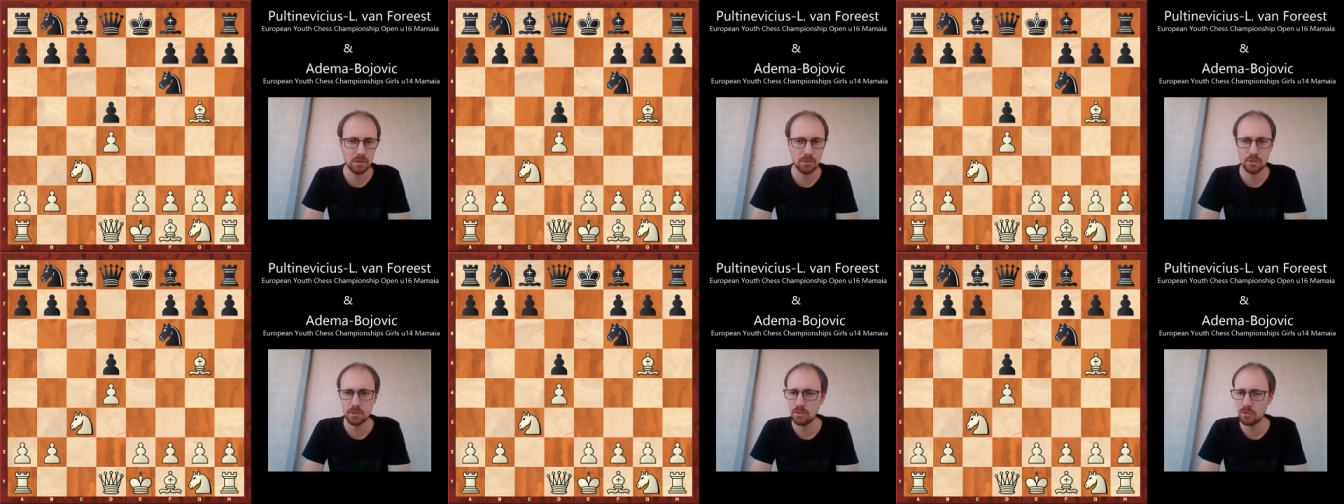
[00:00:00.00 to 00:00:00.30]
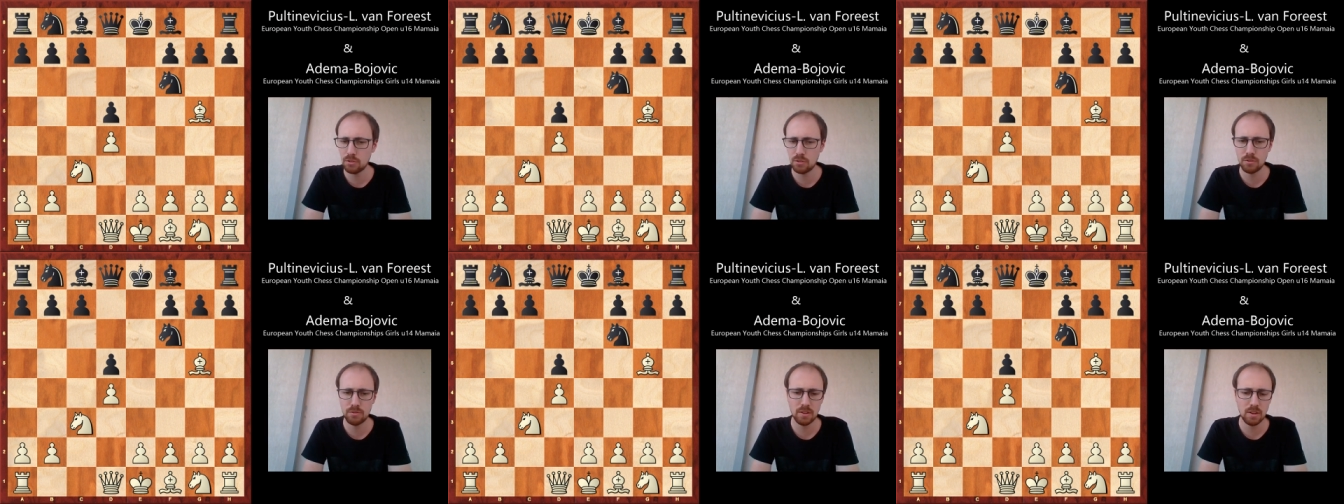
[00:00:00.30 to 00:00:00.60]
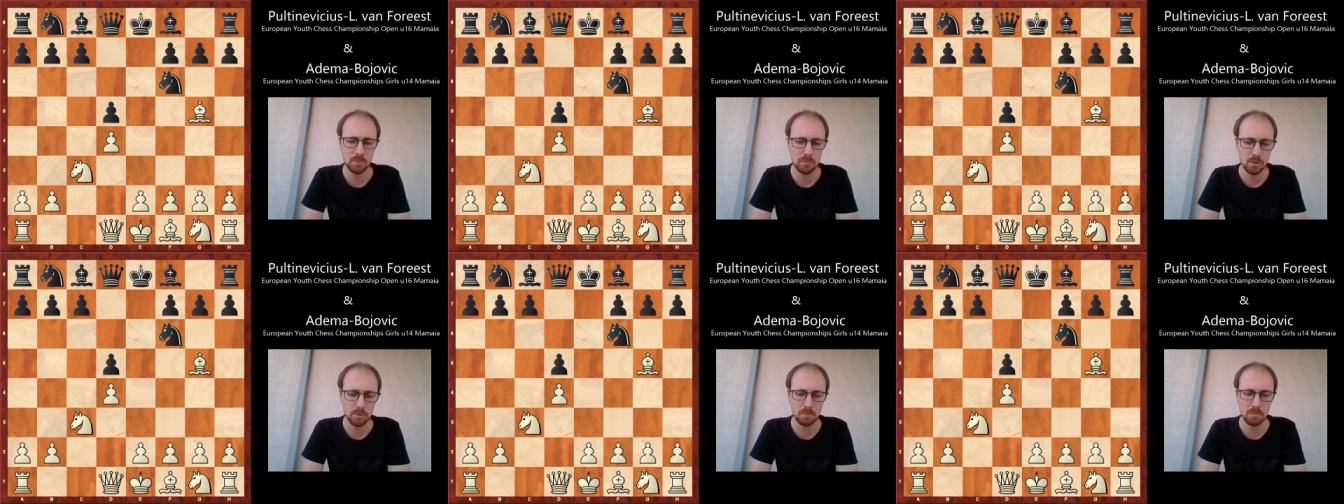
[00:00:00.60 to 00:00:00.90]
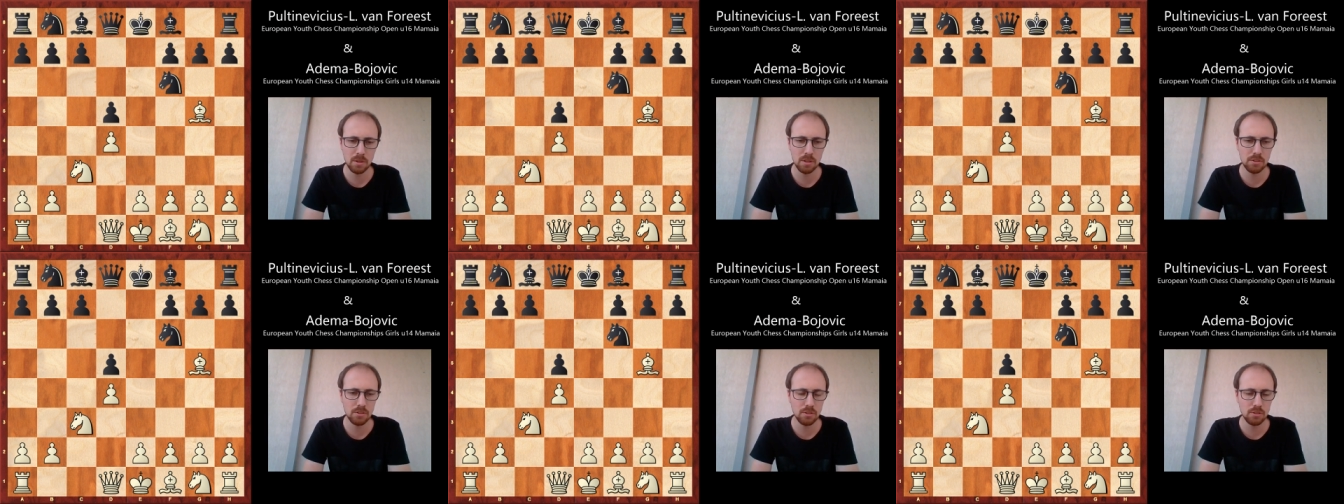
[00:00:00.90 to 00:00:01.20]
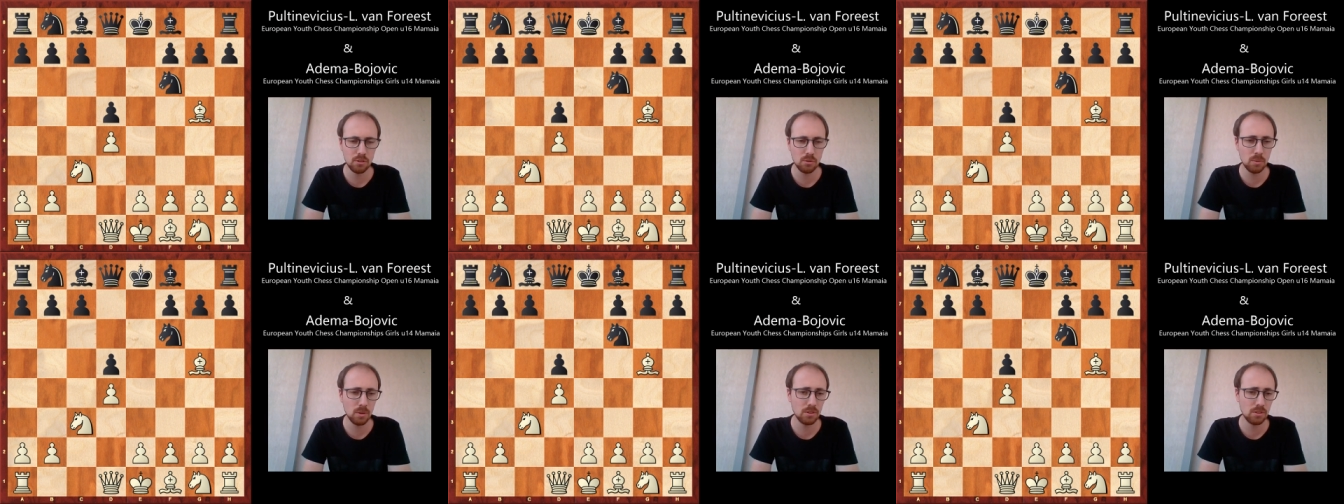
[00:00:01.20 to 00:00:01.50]
You can just develop your pieces.
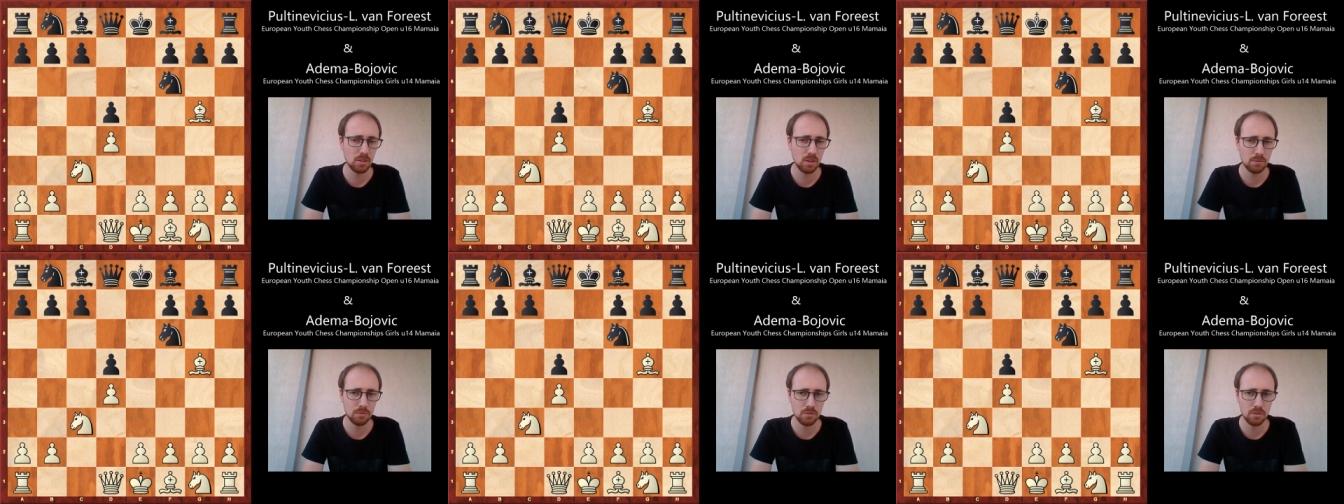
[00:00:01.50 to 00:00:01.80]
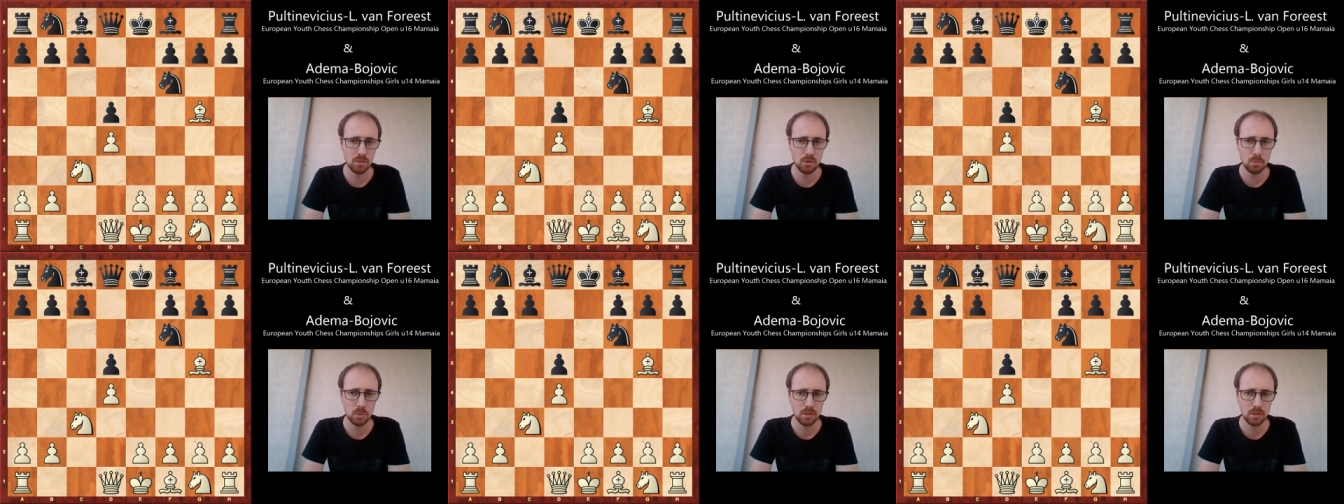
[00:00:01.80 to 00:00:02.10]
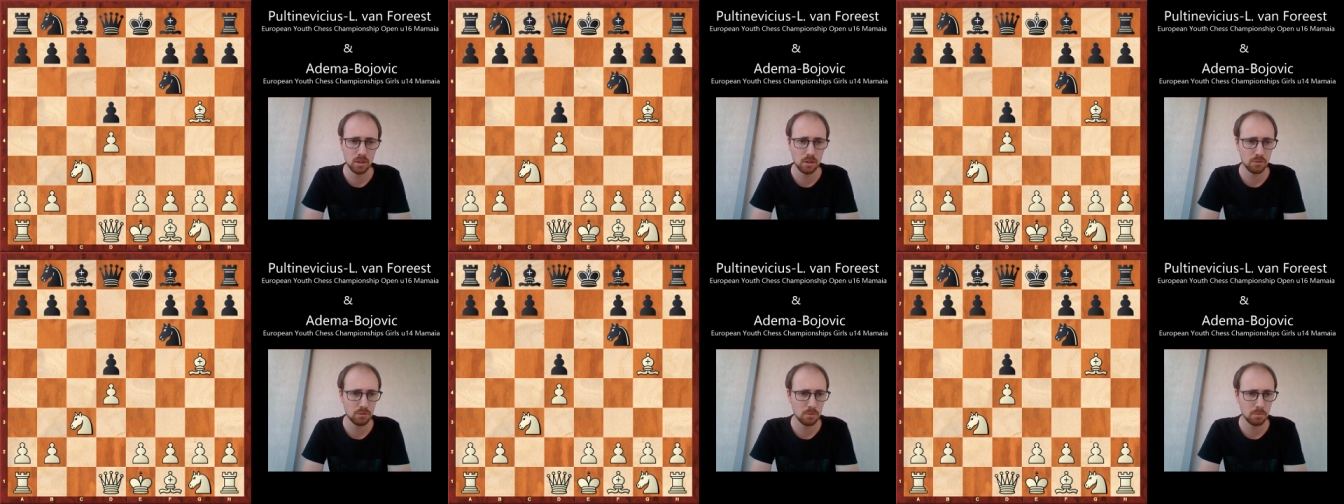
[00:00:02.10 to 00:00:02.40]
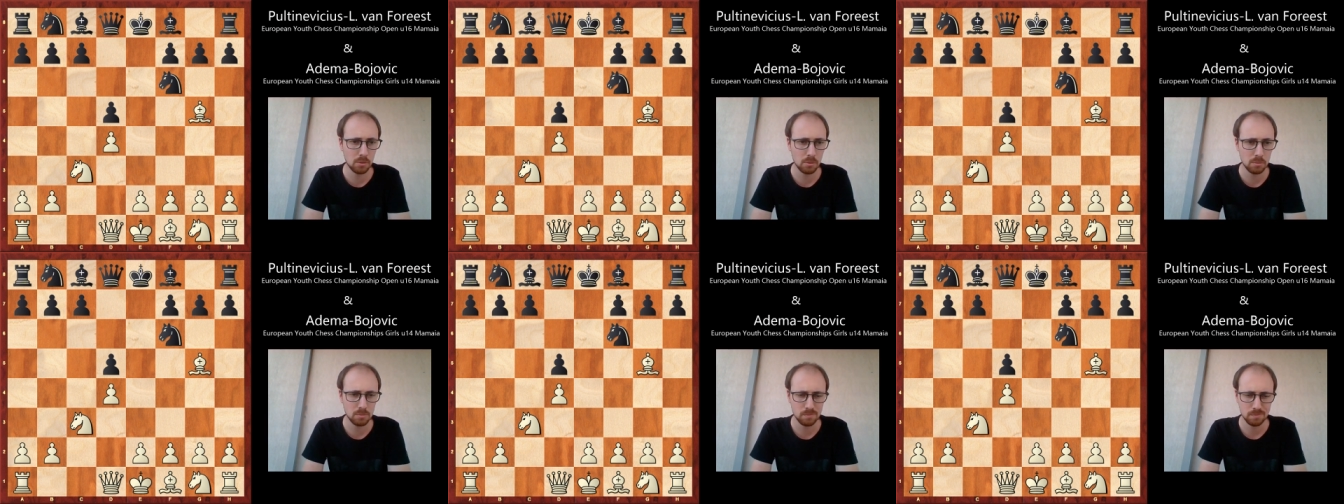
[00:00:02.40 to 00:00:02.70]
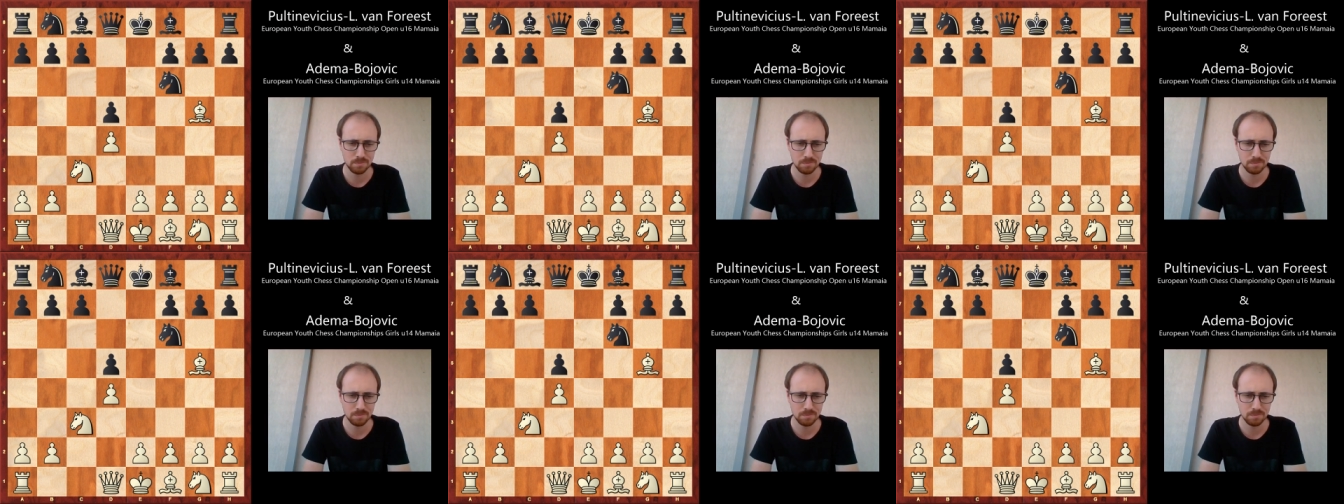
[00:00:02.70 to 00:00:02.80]
Quite com quite comfortable.